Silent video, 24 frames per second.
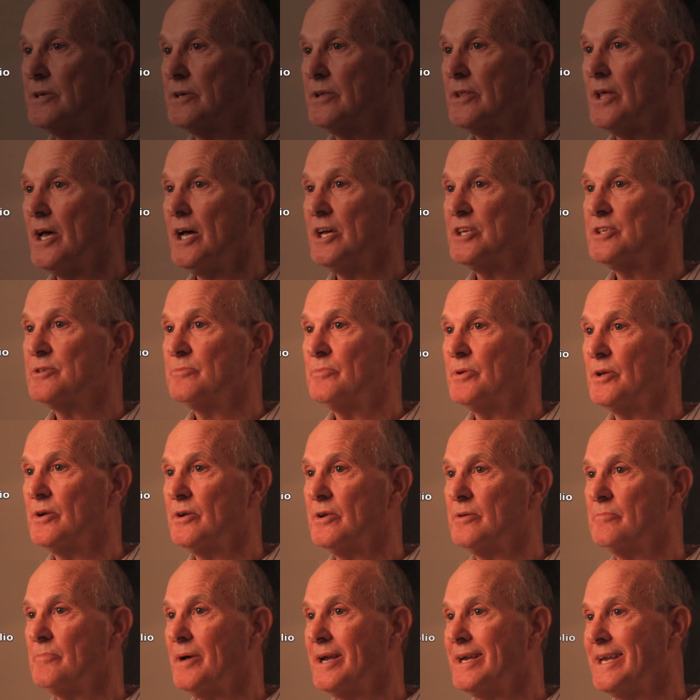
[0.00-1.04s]
into the
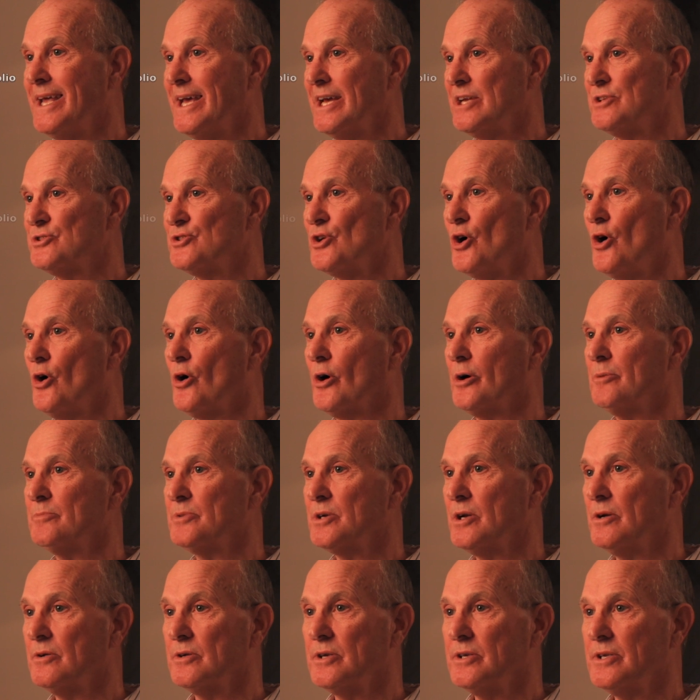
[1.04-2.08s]
hospital in my dad's arms,
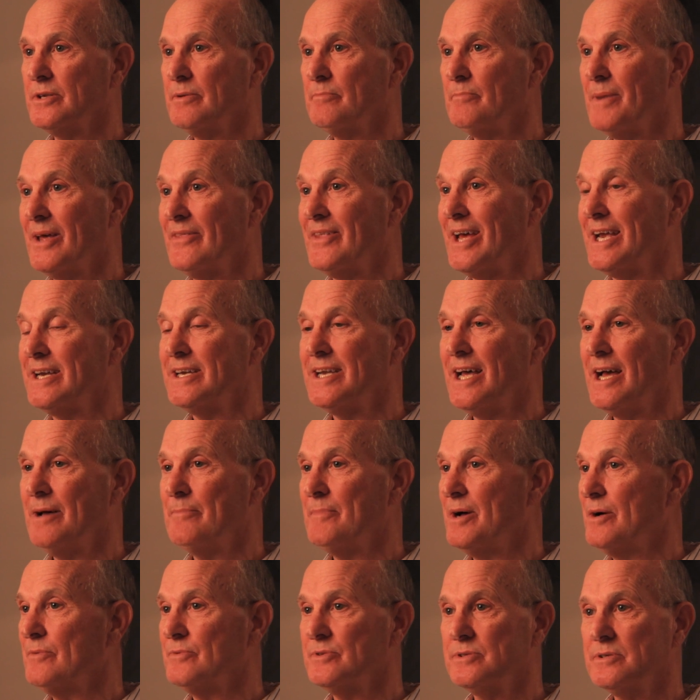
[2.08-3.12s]
because by that
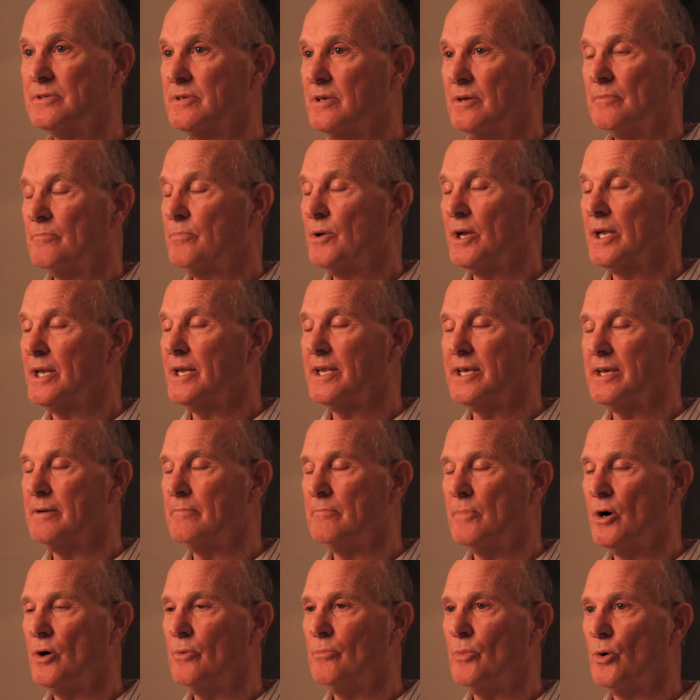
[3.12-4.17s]
time I was completely
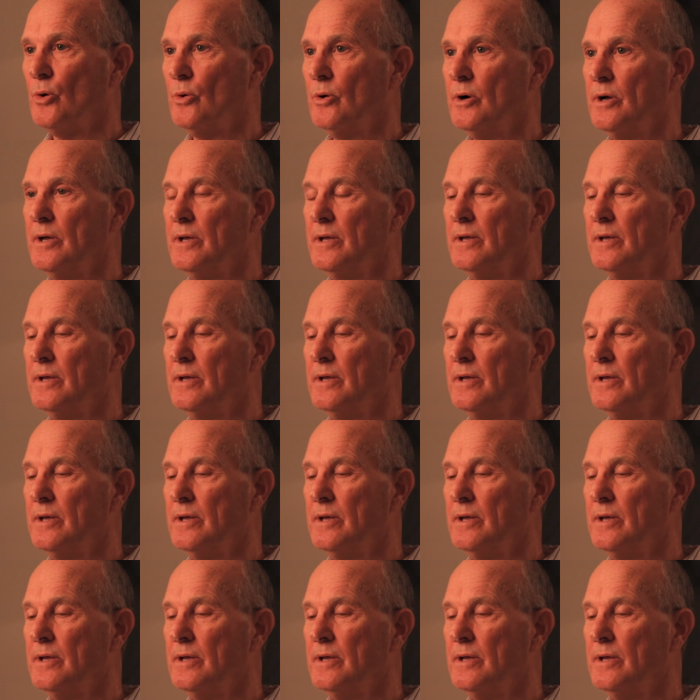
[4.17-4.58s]
immobile,